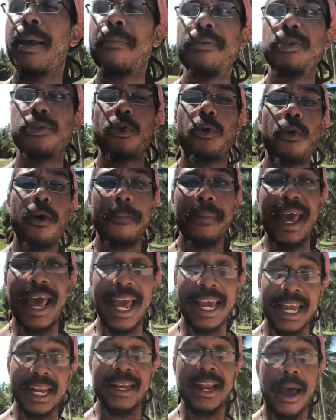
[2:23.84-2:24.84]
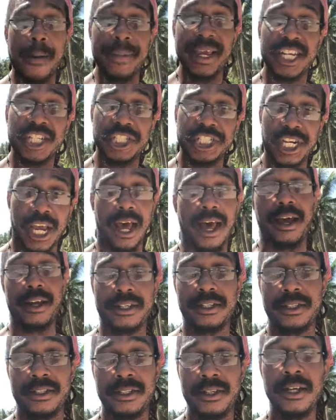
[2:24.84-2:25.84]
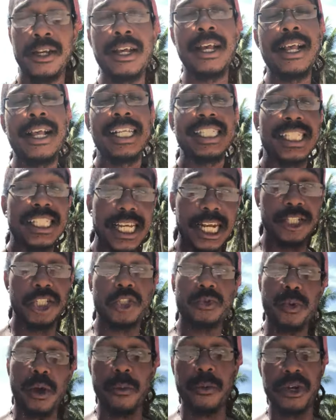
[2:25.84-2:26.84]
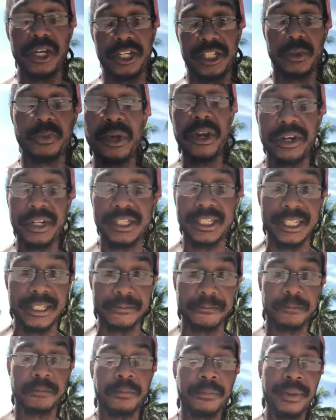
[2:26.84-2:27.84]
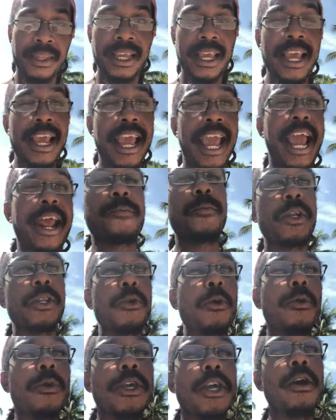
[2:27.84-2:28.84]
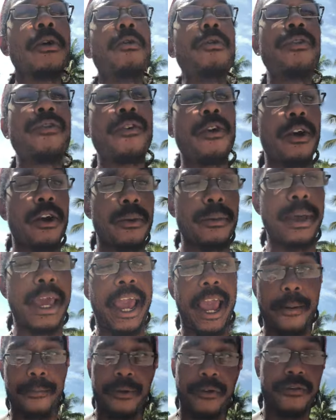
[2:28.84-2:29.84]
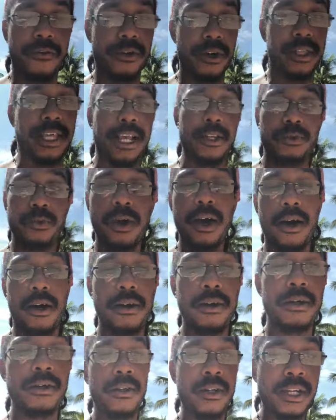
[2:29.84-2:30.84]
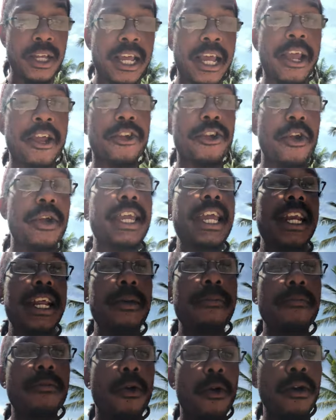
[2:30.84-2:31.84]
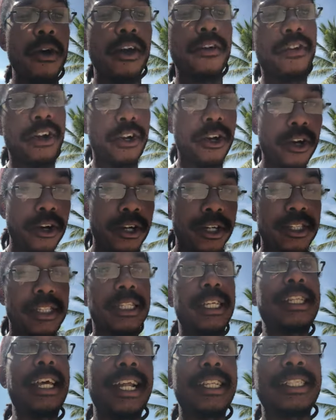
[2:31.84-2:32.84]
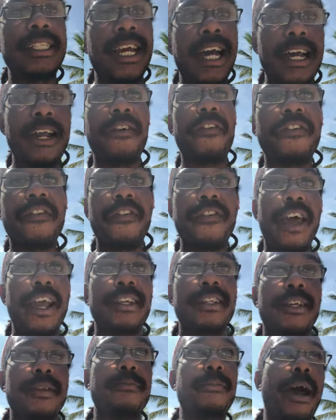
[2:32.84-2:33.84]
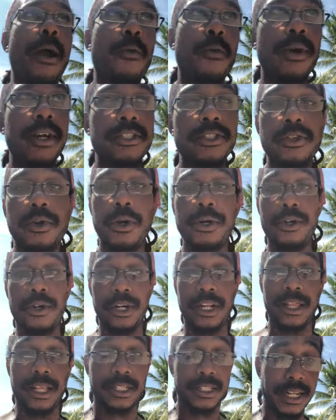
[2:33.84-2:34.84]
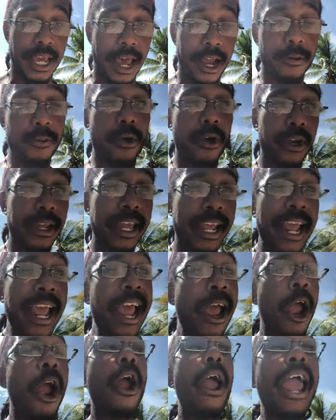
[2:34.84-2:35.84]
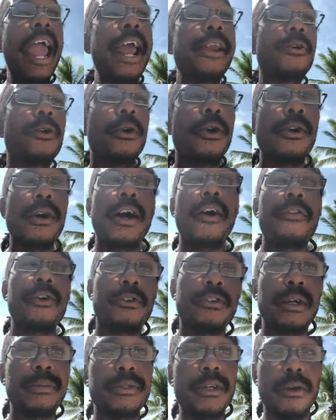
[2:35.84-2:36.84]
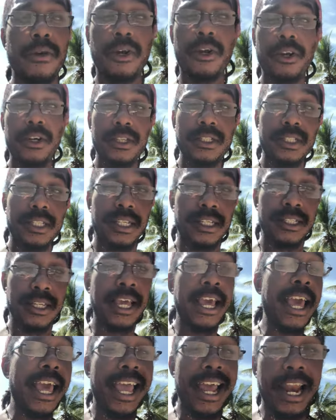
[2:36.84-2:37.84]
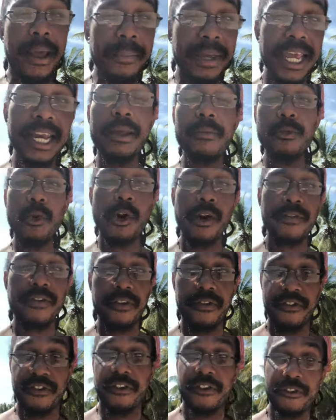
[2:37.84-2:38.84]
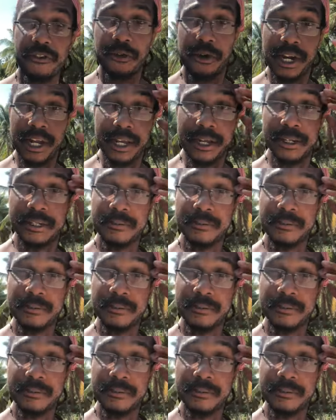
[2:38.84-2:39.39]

absorb economic shocks, such as what we're experiencing. And when you yield farm Ampleforth as well, you're getting more of a currency that's not affected by what's going on in the stock market and or other cryptocurrencies. And I'm getting more of it for free.